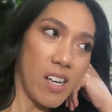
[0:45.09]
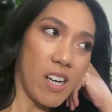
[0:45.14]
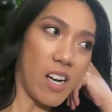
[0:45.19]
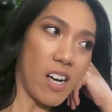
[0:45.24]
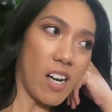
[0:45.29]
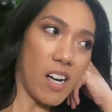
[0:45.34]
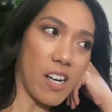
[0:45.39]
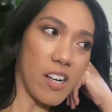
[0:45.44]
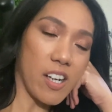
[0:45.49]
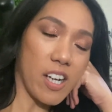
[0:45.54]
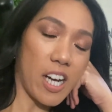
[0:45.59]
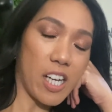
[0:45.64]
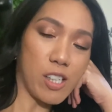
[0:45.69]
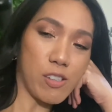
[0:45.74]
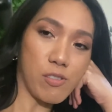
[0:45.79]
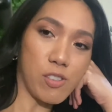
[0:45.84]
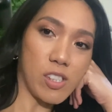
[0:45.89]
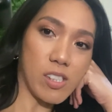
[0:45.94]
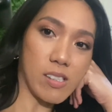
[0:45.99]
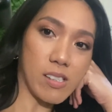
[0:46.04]
are kind
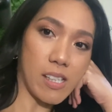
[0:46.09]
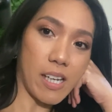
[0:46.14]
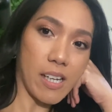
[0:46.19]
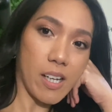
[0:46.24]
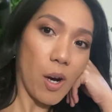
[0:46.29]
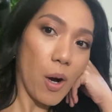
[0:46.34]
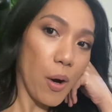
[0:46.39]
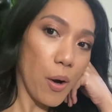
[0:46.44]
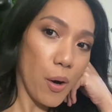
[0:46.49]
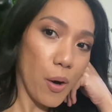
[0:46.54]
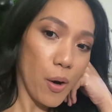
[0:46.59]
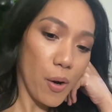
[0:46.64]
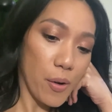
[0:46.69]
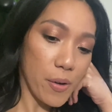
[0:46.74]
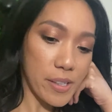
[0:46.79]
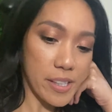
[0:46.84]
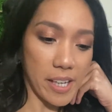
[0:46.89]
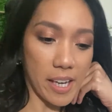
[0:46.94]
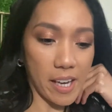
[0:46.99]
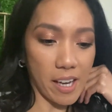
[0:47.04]
of just like, oh
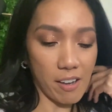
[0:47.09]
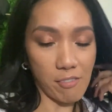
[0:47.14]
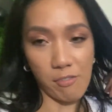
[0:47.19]
yeah,